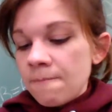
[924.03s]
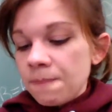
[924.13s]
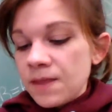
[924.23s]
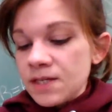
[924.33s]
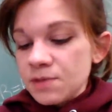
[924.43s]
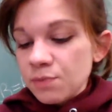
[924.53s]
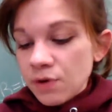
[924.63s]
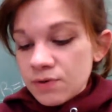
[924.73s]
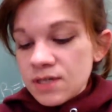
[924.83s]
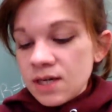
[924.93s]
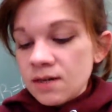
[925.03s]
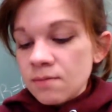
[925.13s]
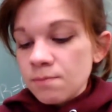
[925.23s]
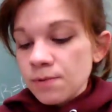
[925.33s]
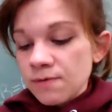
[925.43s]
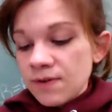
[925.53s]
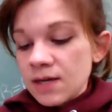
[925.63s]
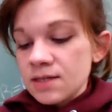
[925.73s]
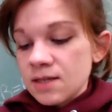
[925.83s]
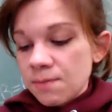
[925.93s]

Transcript: This protein prevents